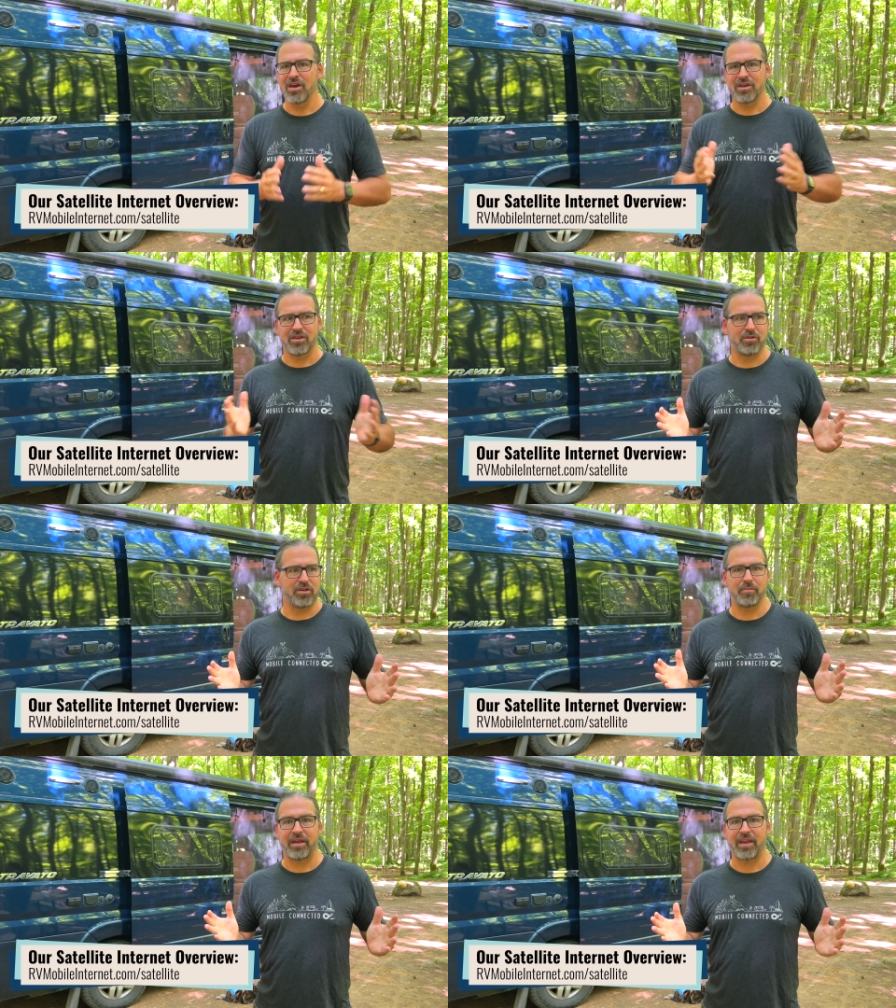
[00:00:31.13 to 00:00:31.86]
you,
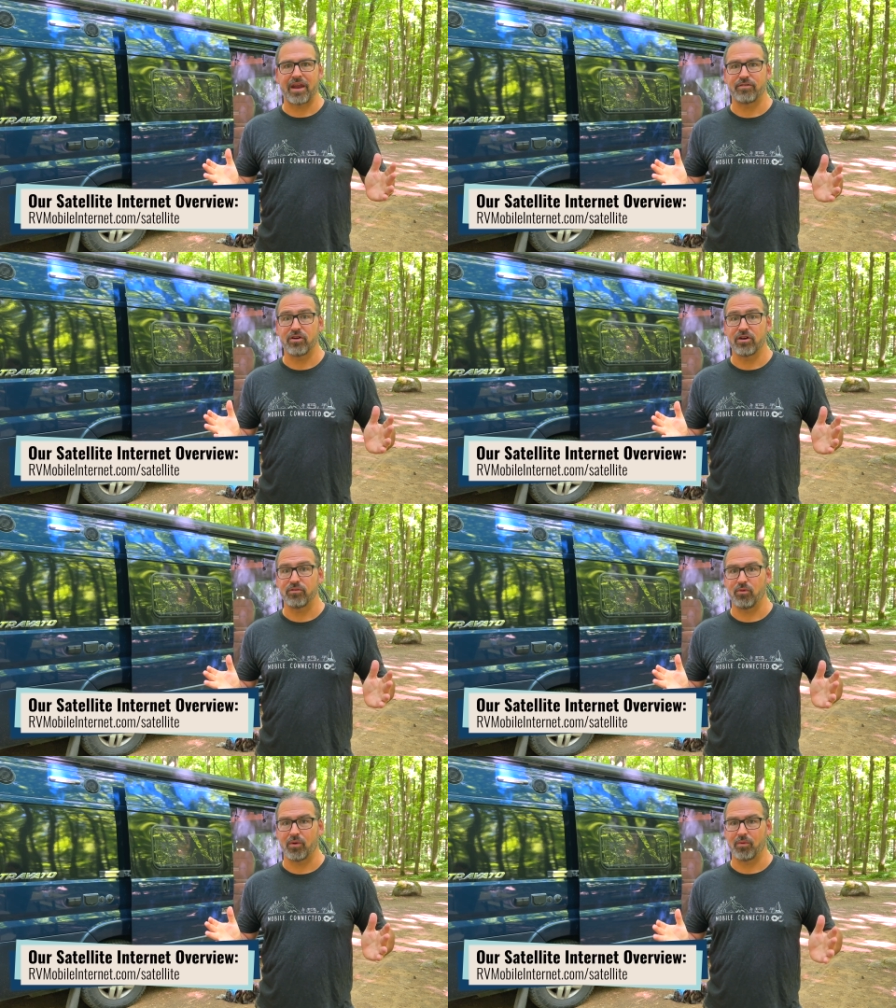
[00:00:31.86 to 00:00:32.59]
you might not have heard
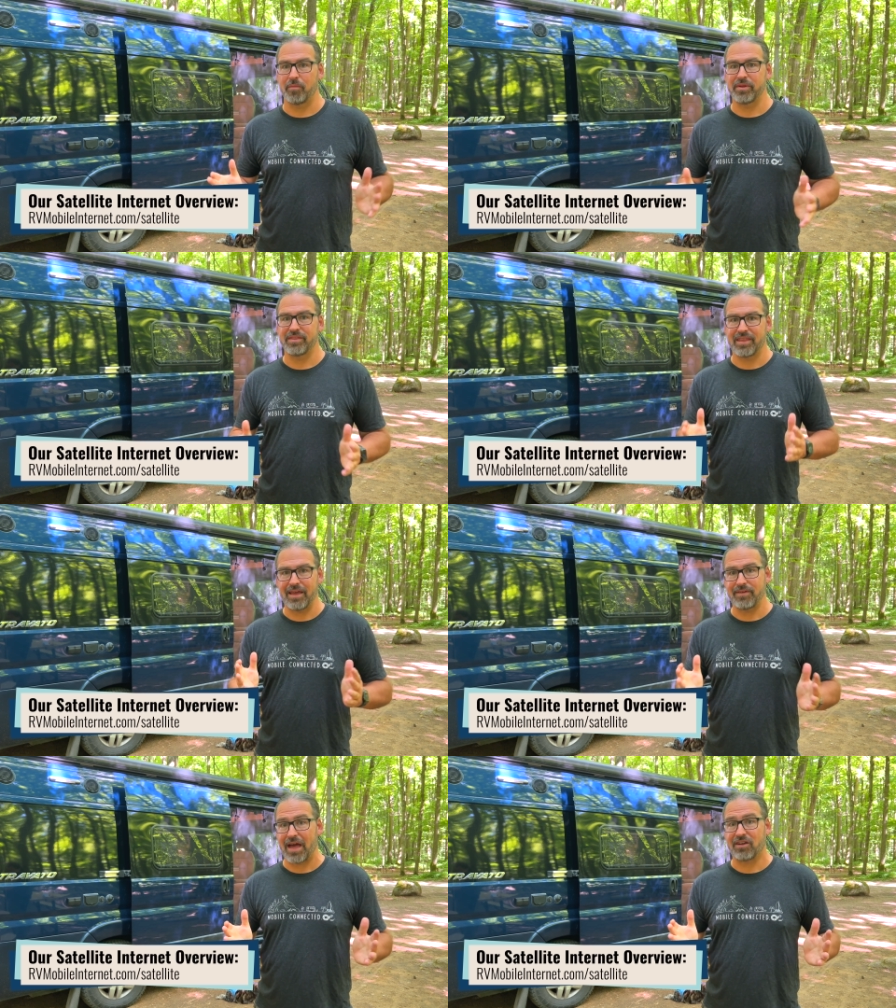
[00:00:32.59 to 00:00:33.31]
of OneWeb, but
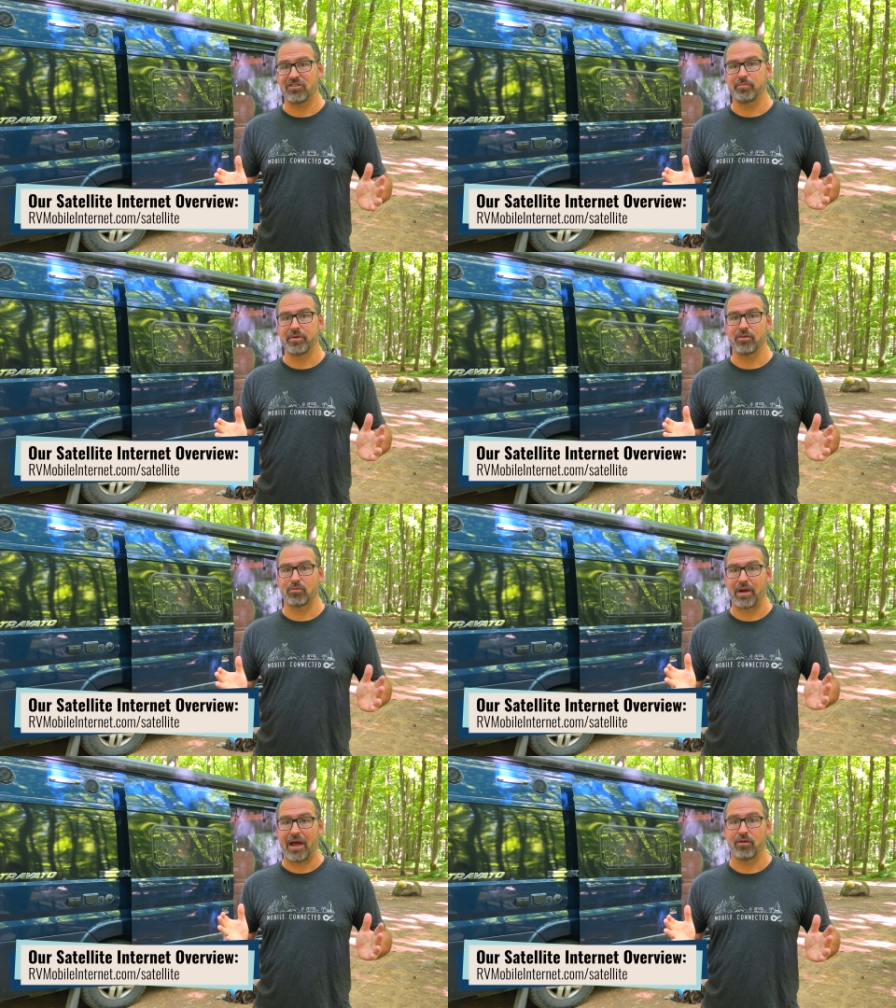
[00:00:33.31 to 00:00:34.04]
they've actually been
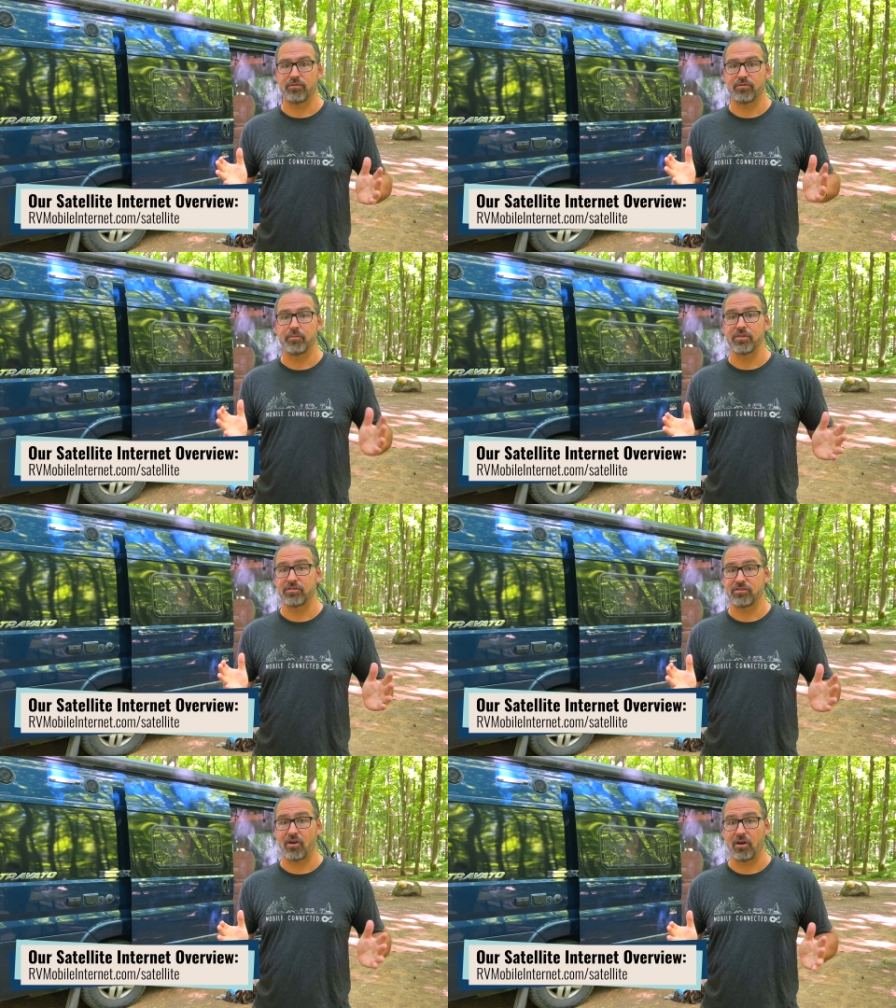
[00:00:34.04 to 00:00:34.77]
around from the
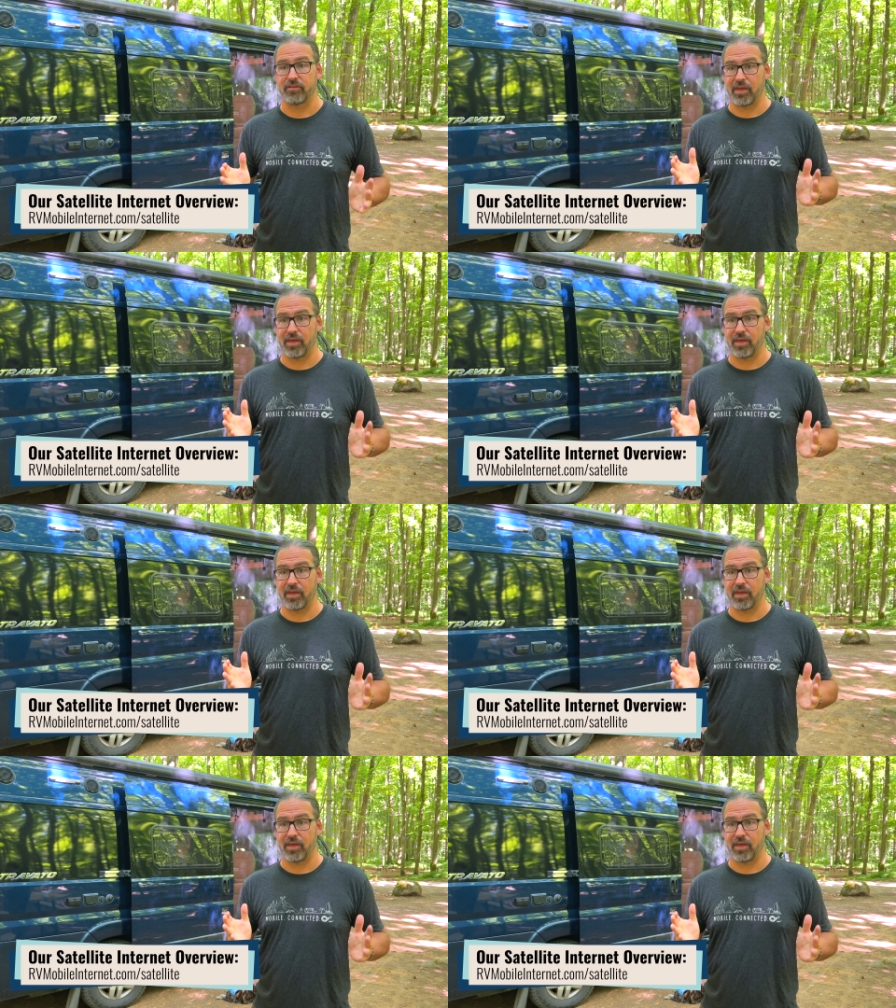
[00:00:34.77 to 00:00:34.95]
start.